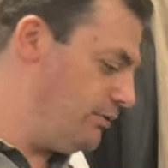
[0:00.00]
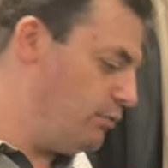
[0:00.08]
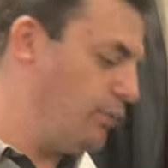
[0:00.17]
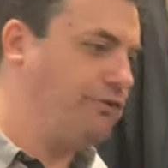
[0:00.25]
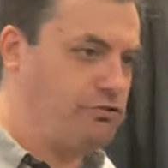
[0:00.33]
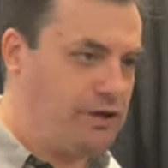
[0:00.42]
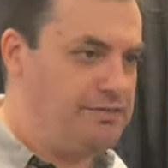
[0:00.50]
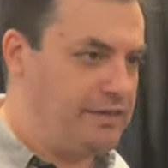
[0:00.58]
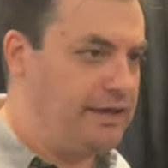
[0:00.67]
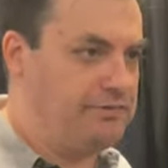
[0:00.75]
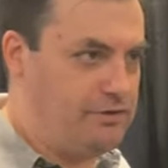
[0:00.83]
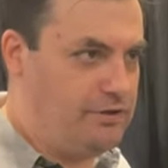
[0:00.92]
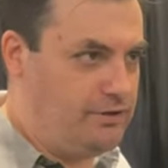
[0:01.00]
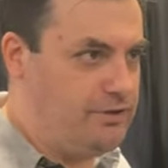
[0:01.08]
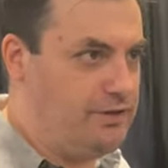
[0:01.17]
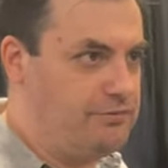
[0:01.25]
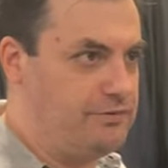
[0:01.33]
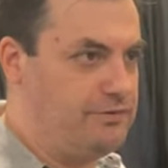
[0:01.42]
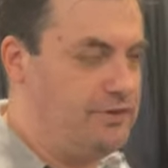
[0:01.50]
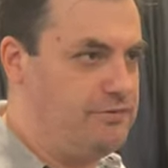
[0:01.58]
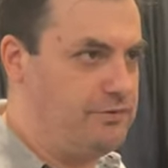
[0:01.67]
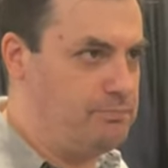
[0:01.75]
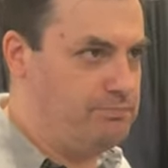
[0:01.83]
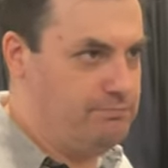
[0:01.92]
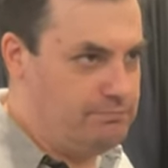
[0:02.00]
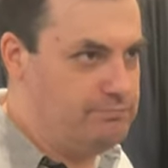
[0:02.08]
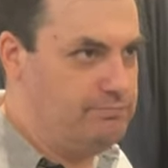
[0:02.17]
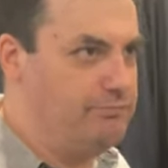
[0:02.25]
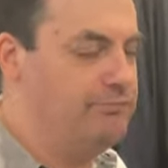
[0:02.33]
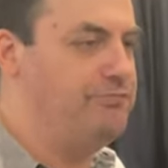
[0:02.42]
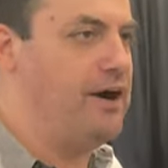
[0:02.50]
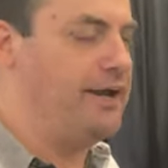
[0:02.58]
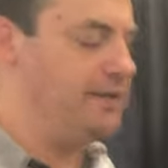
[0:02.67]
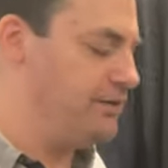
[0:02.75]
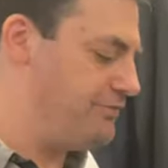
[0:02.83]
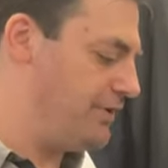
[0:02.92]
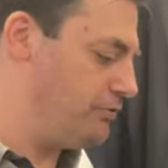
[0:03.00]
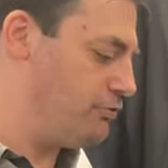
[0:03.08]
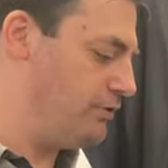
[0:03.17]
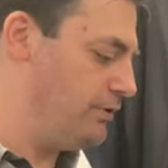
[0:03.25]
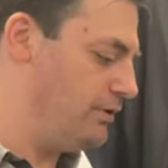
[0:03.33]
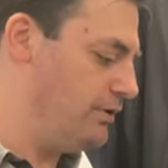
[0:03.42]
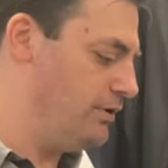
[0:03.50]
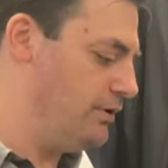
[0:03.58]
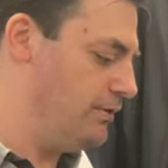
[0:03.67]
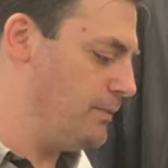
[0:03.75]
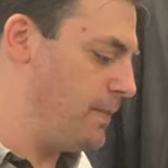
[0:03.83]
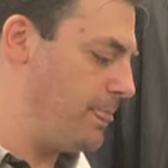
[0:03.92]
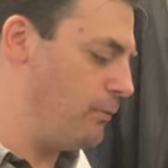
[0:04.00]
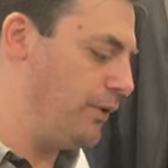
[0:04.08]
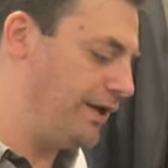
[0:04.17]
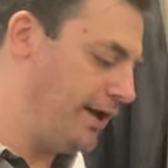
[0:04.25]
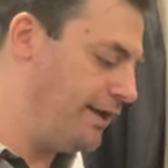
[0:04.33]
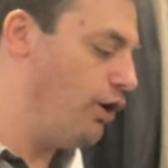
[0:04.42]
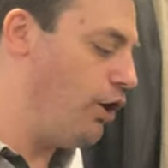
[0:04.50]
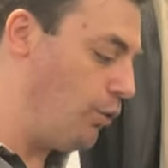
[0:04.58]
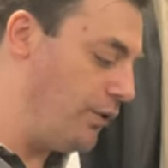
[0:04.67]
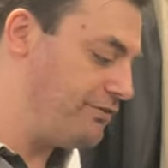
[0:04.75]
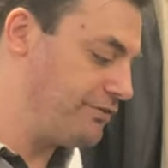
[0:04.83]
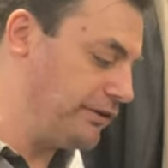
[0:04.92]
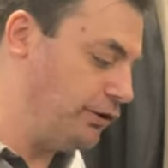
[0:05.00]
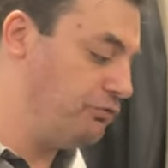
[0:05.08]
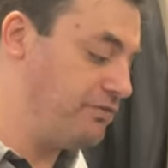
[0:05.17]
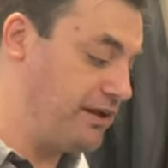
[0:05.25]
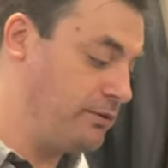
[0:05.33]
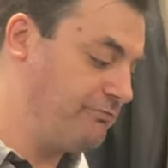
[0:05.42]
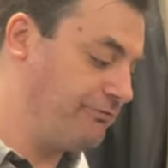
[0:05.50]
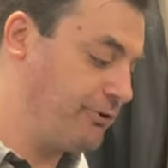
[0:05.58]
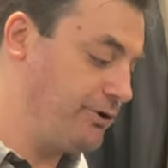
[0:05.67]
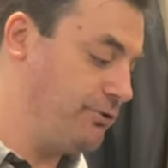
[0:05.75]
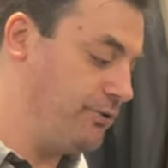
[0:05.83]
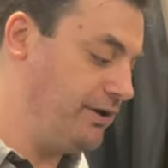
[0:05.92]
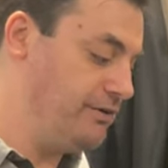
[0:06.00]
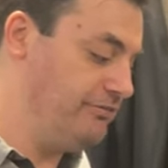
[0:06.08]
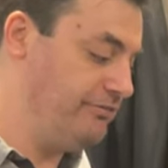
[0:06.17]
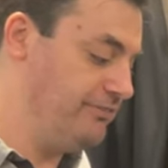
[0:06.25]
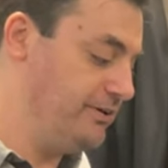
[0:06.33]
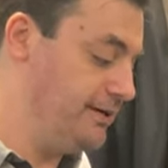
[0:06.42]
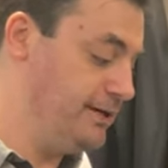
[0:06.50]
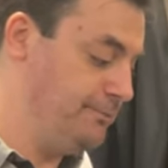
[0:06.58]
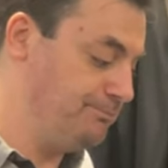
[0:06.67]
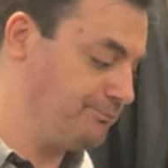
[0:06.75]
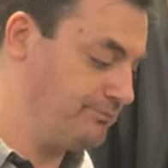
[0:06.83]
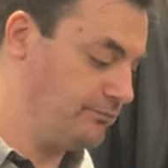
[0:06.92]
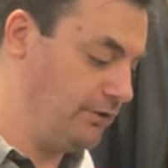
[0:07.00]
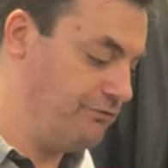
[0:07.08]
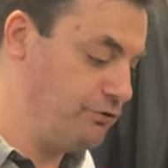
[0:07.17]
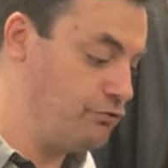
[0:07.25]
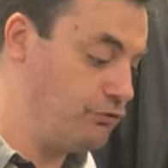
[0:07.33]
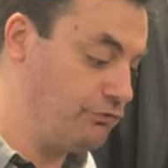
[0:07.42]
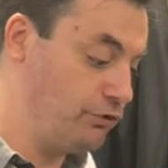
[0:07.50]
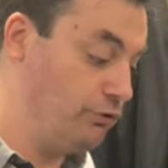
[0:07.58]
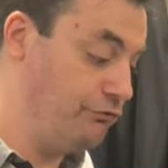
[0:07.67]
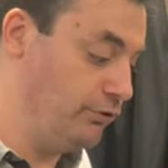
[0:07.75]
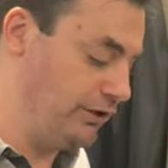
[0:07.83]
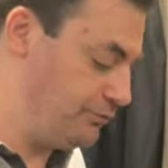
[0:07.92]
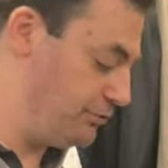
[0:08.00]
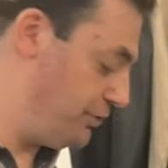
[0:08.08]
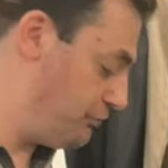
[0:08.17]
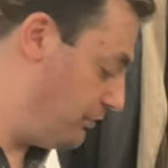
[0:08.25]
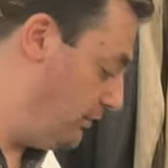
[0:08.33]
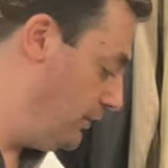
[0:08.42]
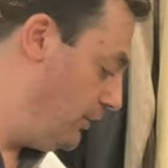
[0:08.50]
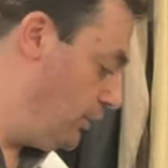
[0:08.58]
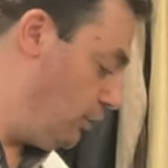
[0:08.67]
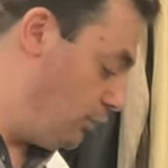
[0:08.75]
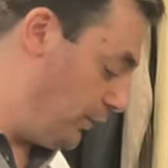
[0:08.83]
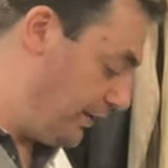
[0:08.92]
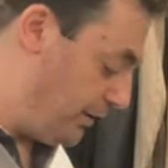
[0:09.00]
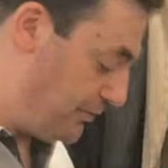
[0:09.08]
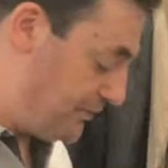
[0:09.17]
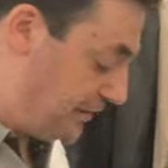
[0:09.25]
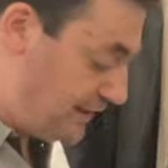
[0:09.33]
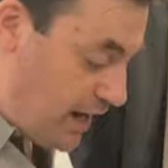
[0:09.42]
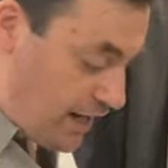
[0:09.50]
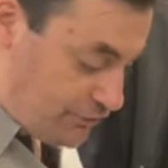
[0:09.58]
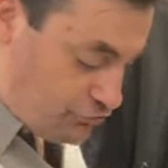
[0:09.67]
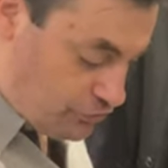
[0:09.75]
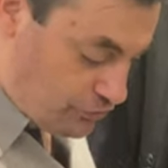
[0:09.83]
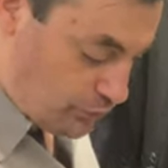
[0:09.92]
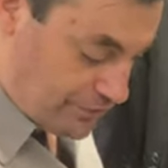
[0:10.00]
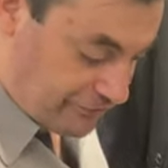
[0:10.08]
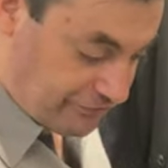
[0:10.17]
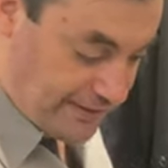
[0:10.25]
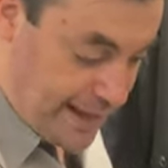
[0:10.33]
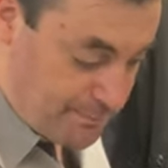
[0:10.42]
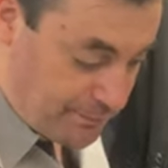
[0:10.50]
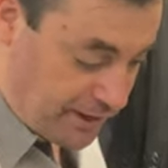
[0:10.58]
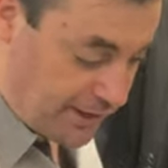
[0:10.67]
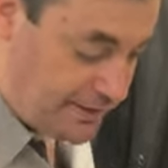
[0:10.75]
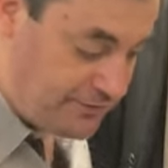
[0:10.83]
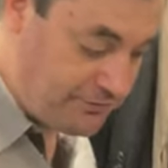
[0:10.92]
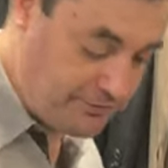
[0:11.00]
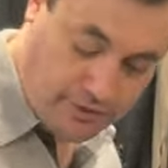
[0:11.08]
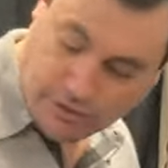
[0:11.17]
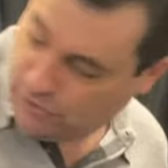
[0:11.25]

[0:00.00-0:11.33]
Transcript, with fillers: which I think is a is is a fine concession. Uh, we can always close that up for you if uh, if you choose to go fully traditional. We carry the notch with the flat pockets.